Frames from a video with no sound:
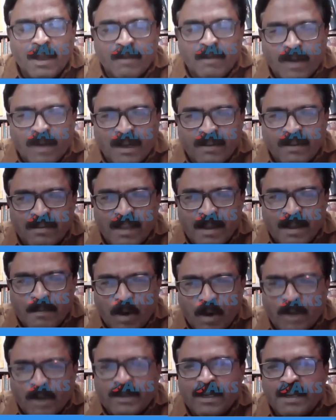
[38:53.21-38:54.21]
or what is the
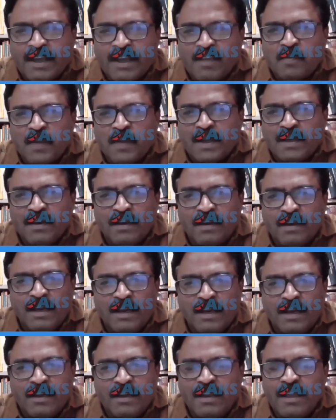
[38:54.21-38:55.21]
important aspect in
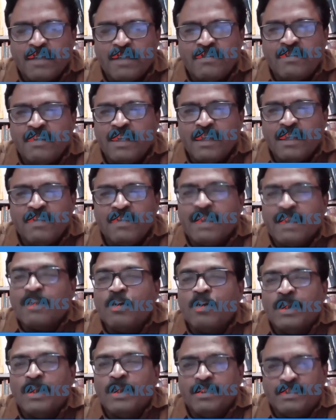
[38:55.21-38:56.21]
India's
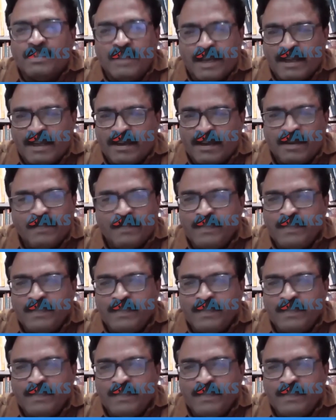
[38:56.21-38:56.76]
security threat,